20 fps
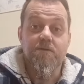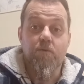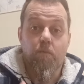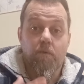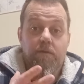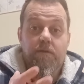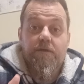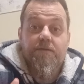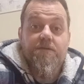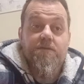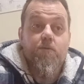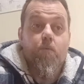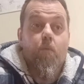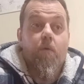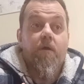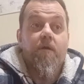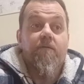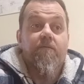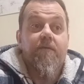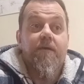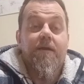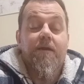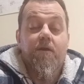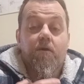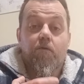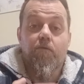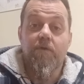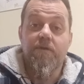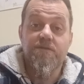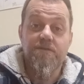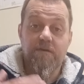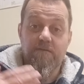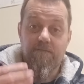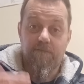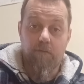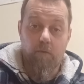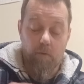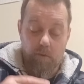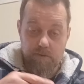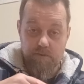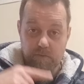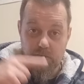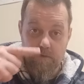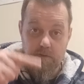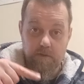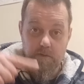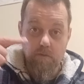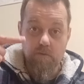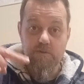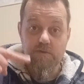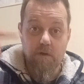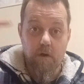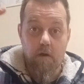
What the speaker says: A windlass is a way of increasing force through the use